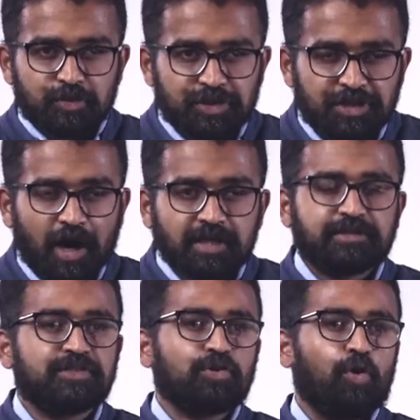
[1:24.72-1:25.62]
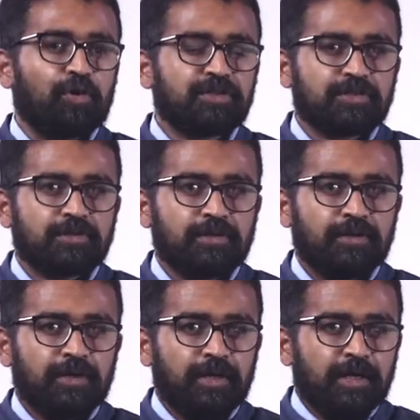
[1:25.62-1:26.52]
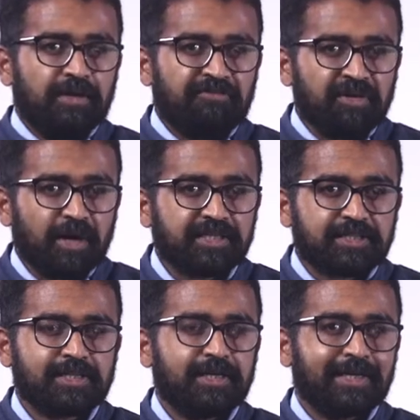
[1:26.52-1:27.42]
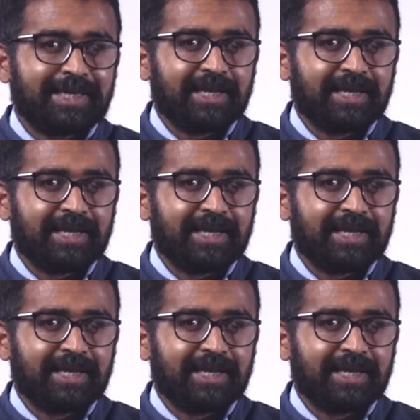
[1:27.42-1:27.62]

To start this course, we must